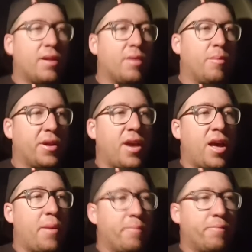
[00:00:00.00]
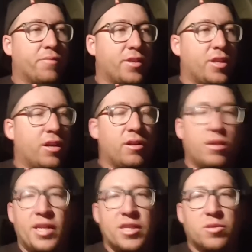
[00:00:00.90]
But you know, it
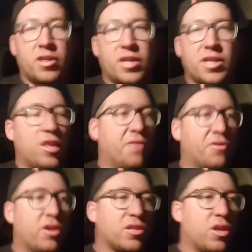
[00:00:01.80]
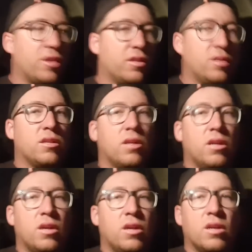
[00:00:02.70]
is what it is. Life goes on.
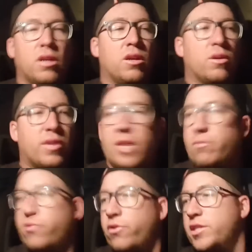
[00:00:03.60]
Keep cruising.